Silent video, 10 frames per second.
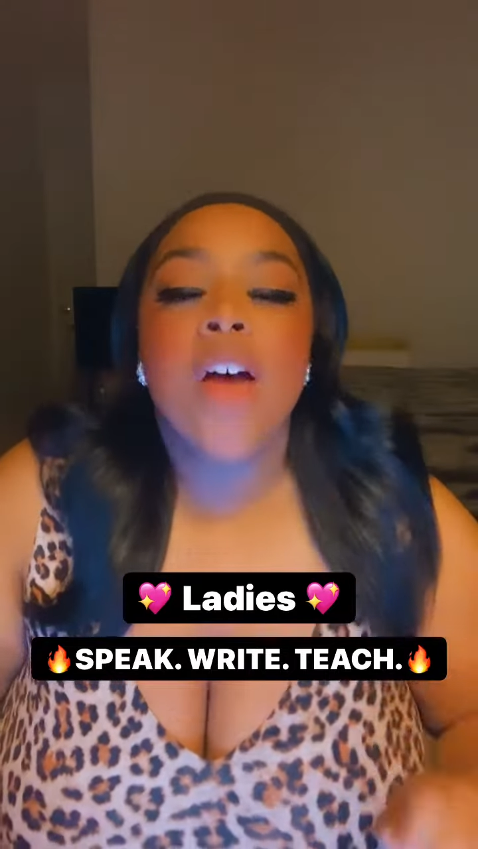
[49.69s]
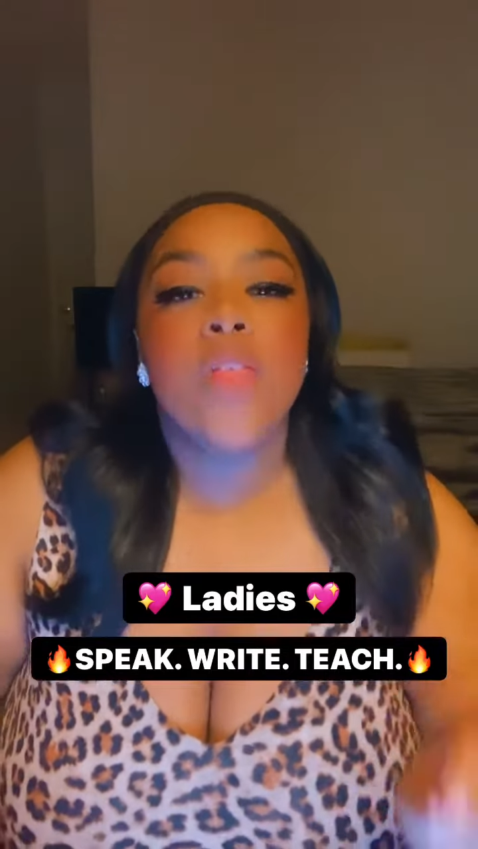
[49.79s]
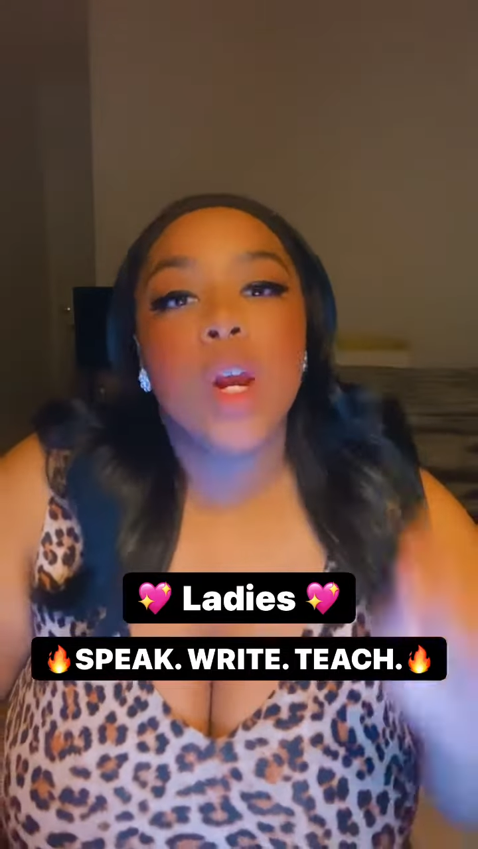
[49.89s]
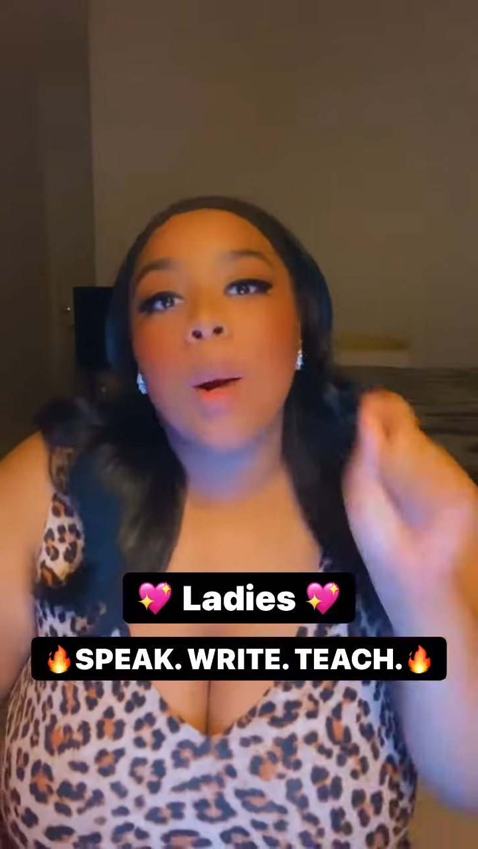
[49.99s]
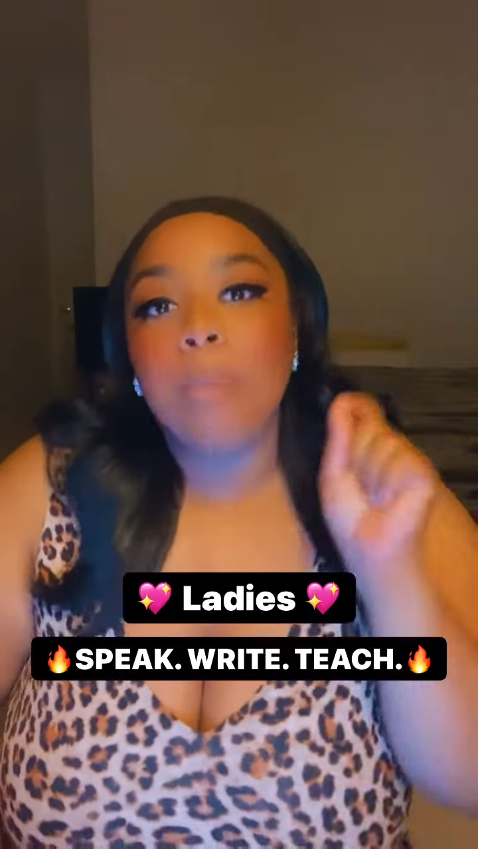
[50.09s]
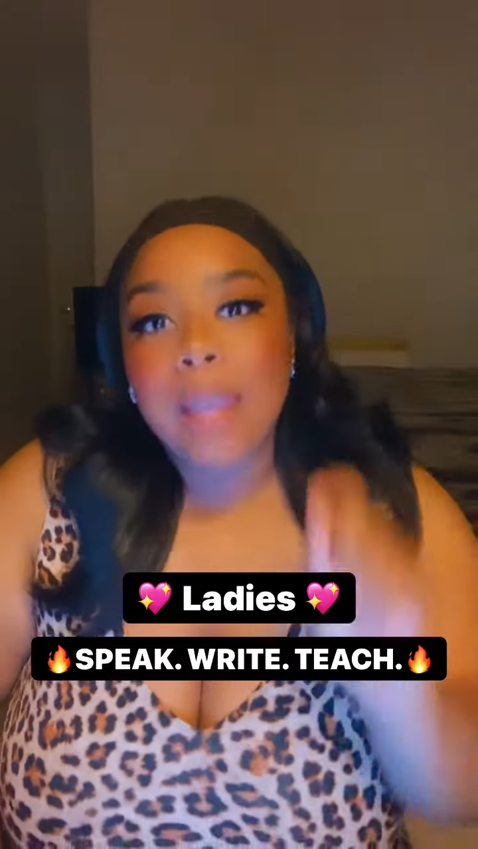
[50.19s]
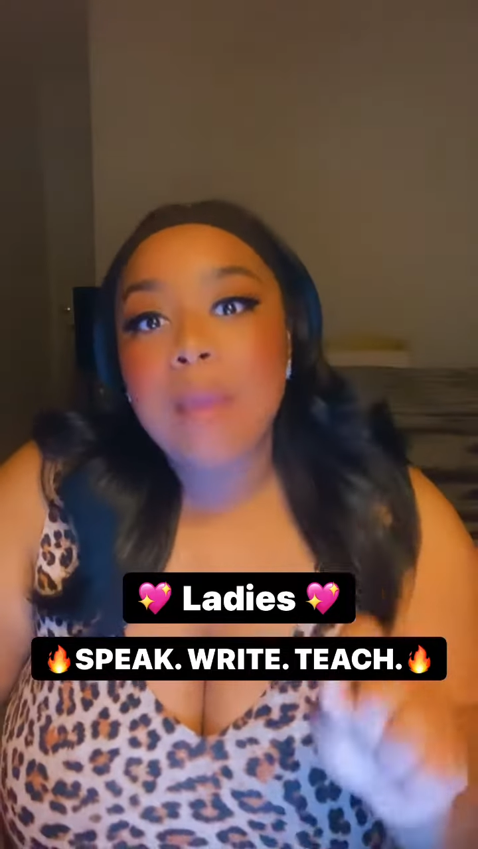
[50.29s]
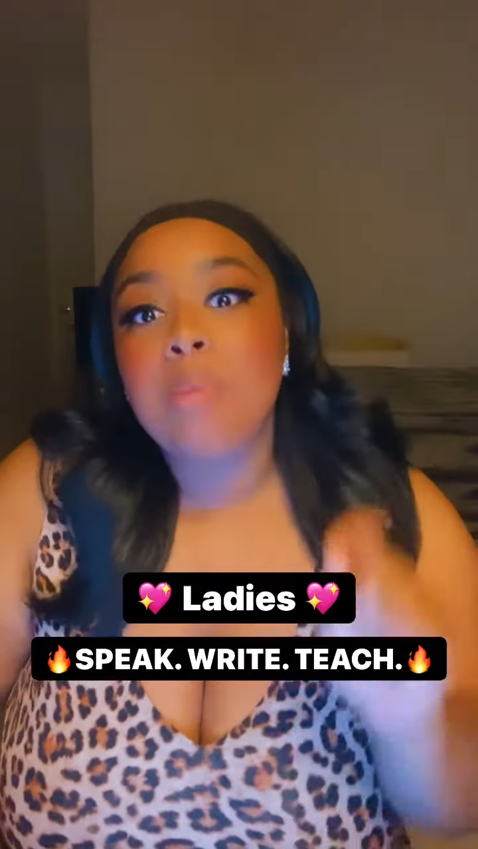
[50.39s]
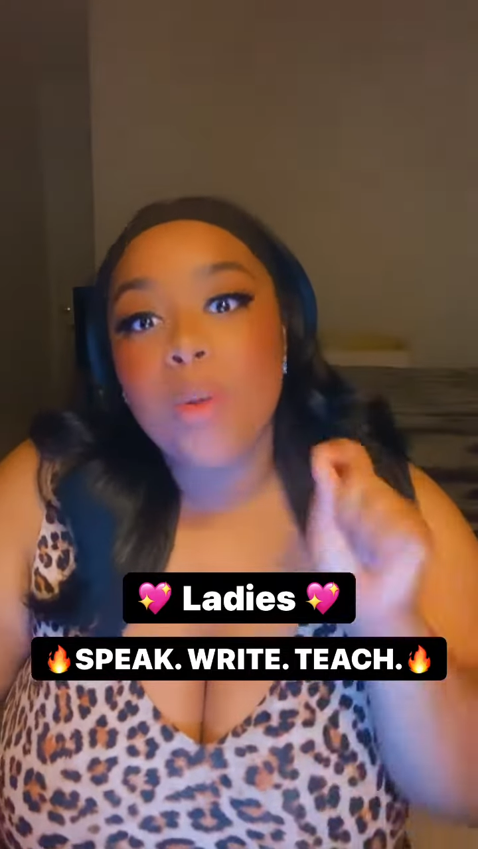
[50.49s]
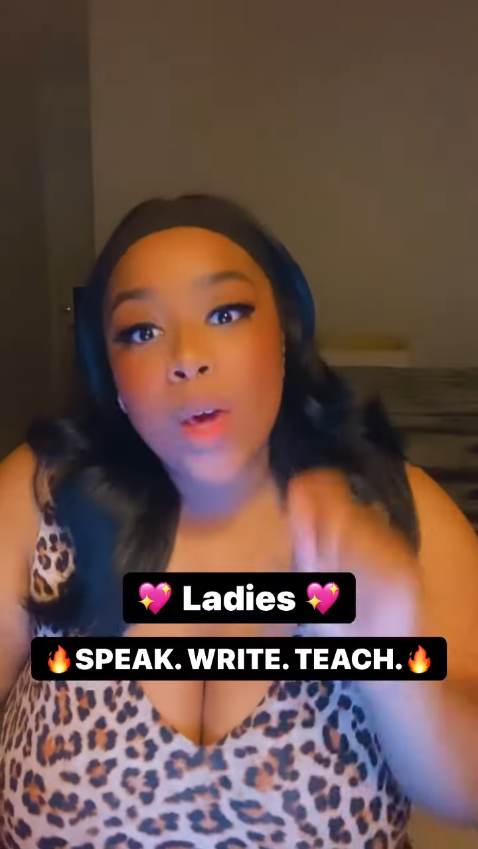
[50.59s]
There are
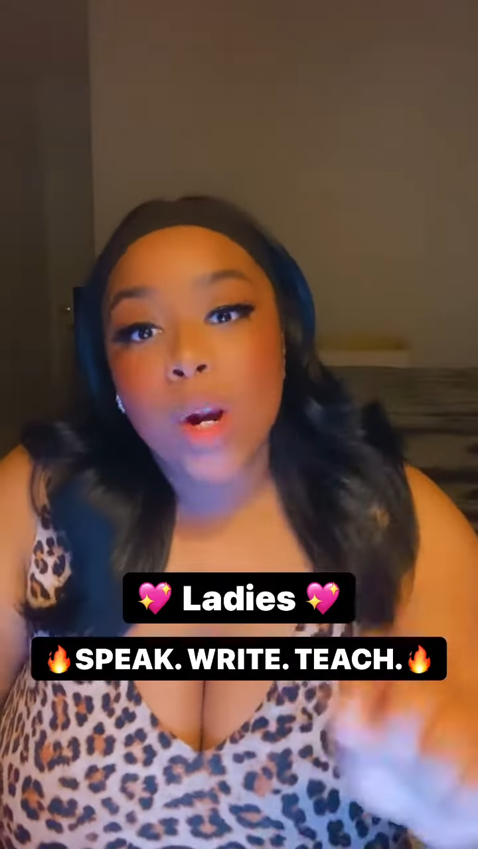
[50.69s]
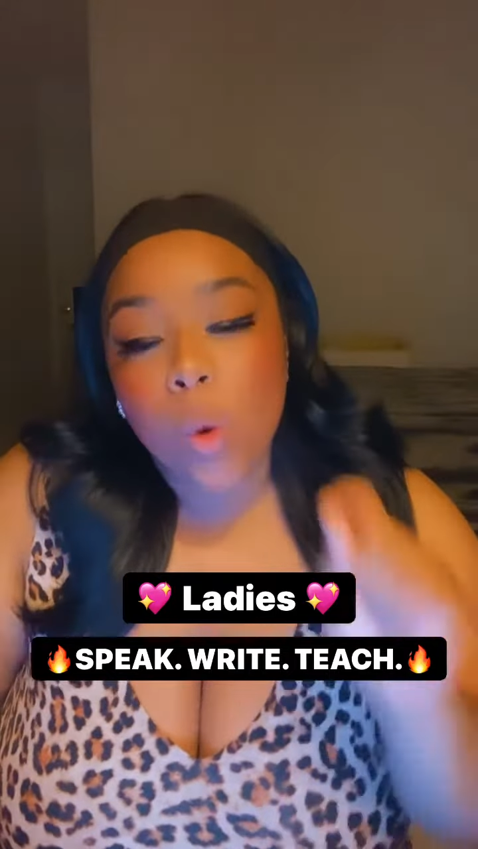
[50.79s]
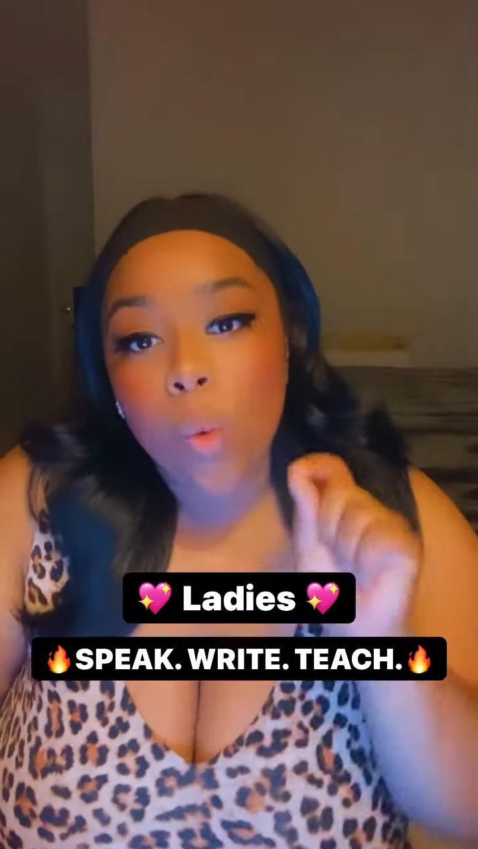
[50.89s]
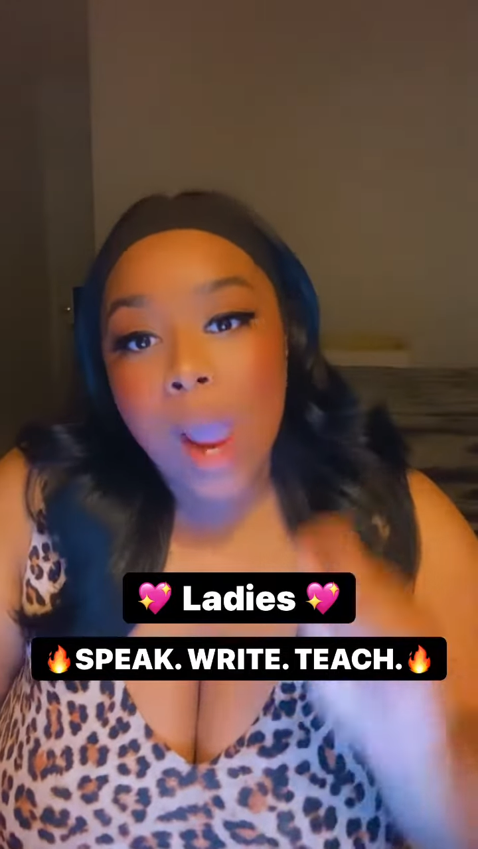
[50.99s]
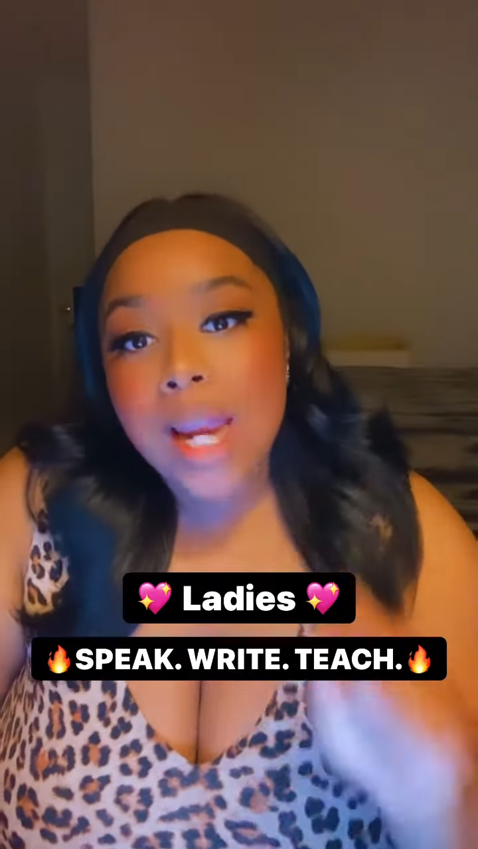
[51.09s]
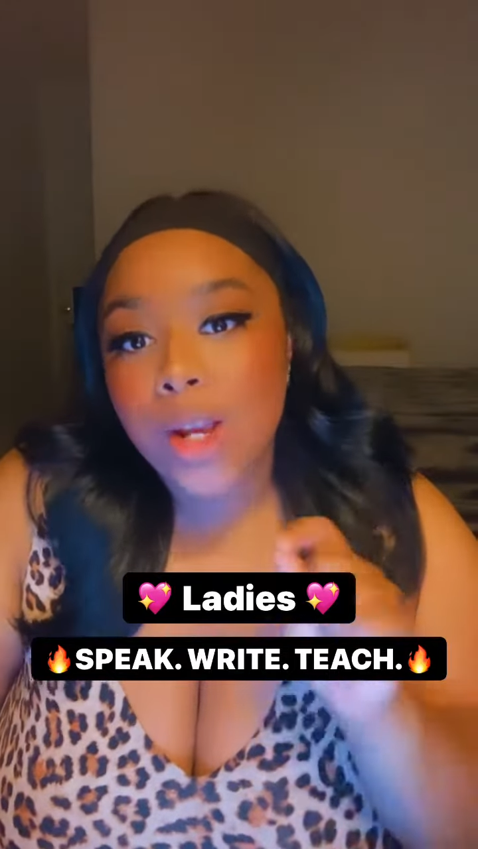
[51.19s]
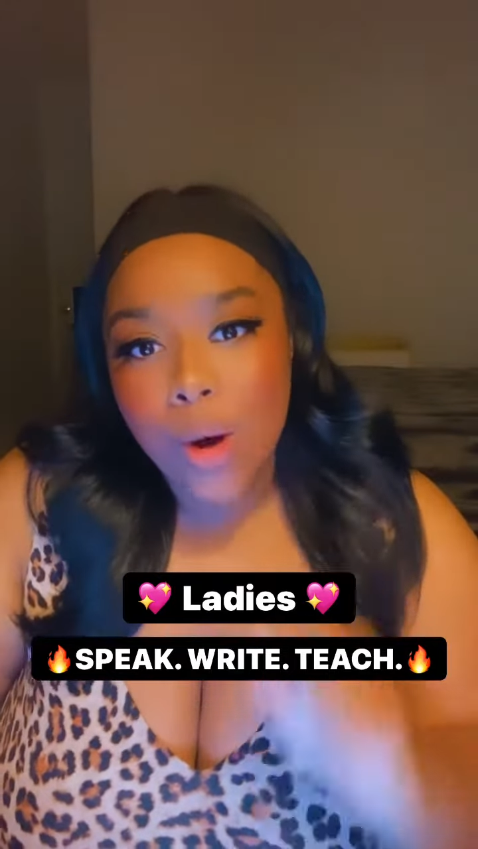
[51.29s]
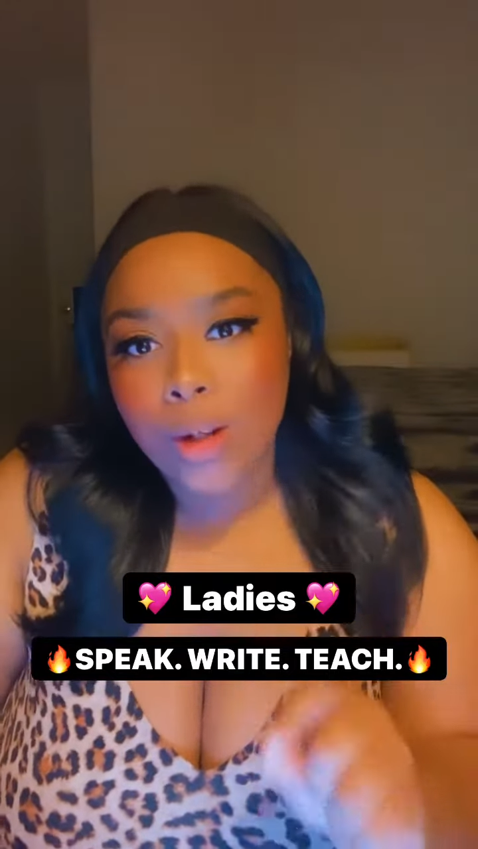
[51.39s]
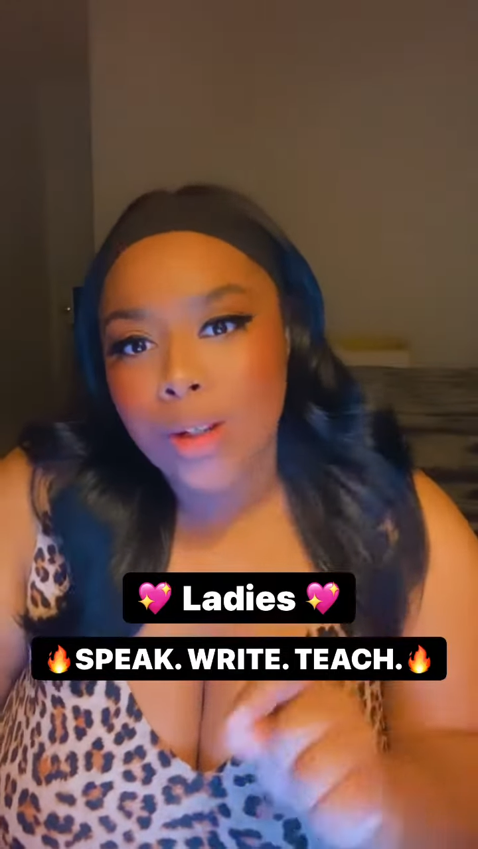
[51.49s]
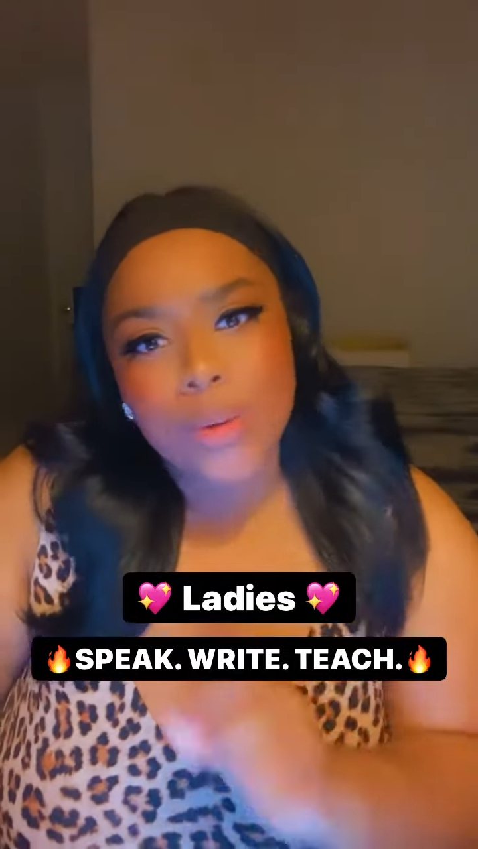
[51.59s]
people that are waiting
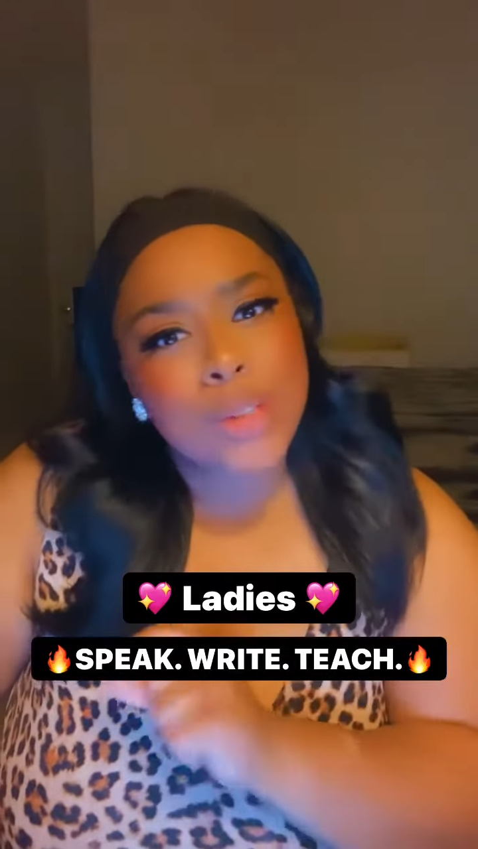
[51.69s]
on you.